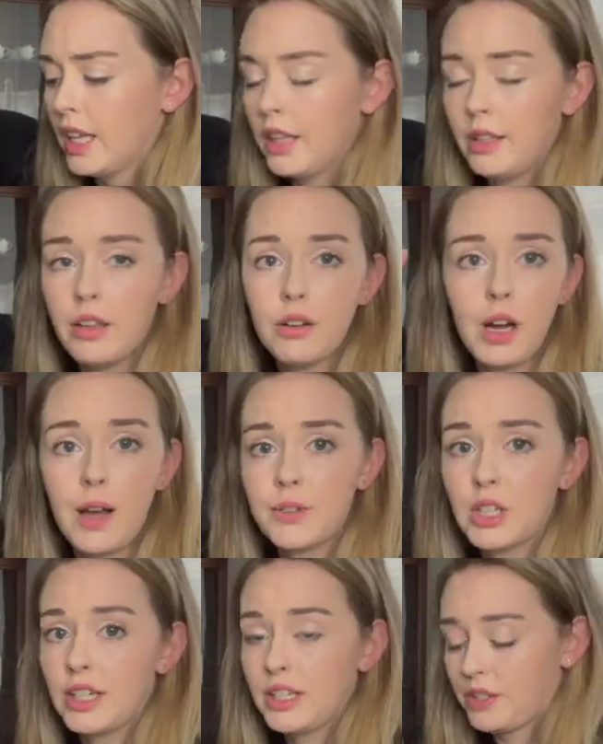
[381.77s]
The other
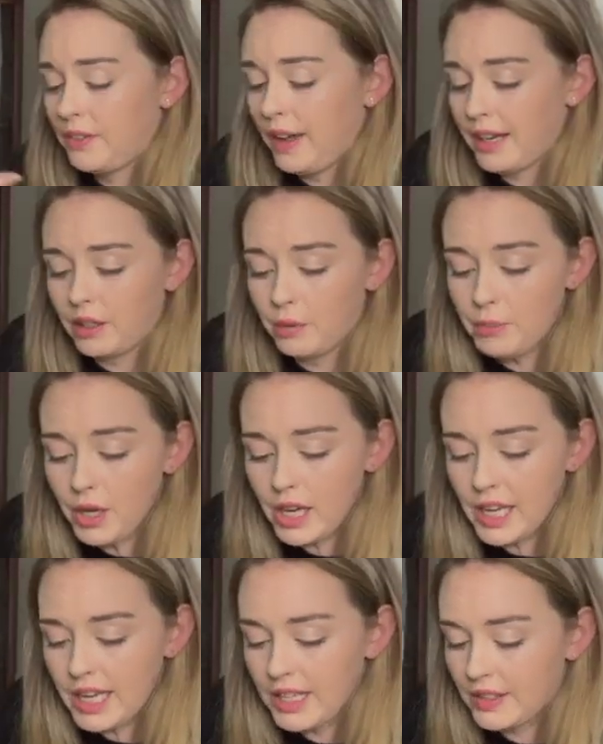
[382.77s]
option is sphagnum
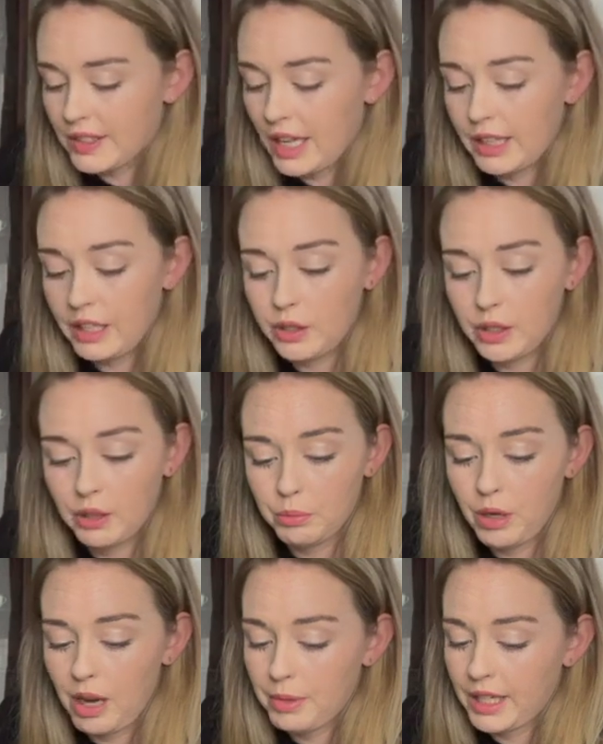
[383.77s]
moss. I think you could
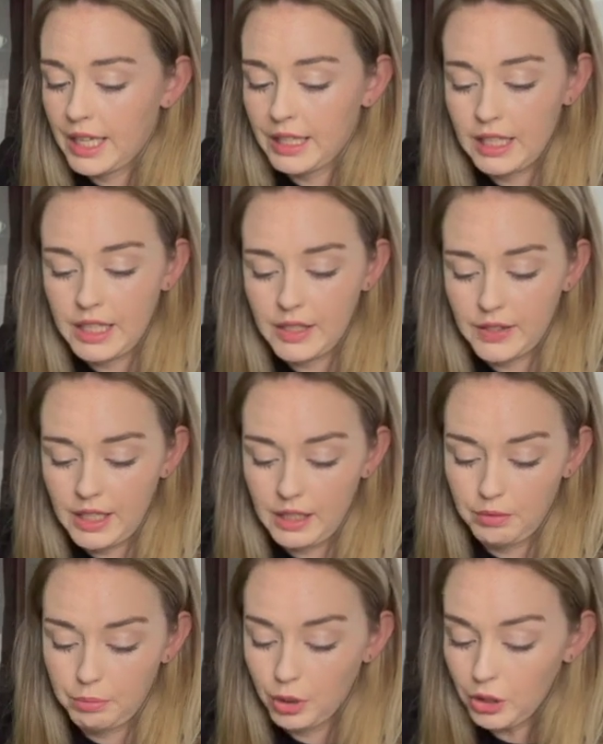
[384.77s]
propagate these
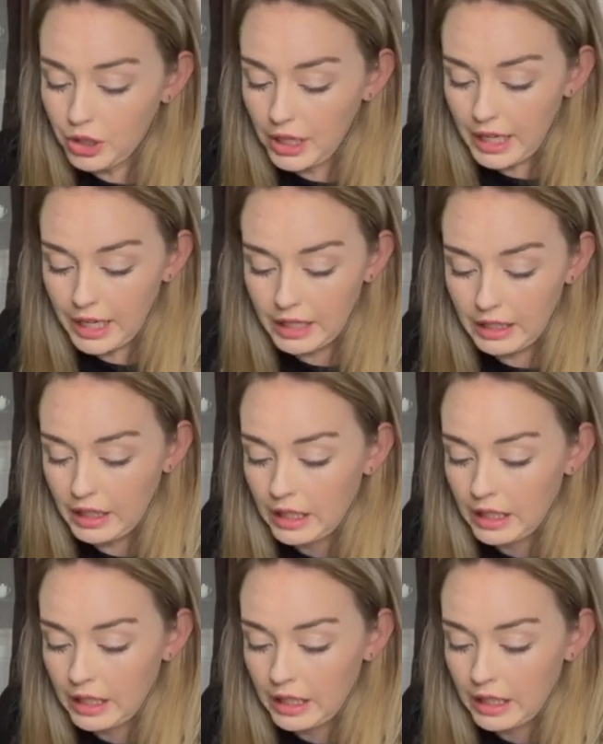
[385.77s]
in perlite.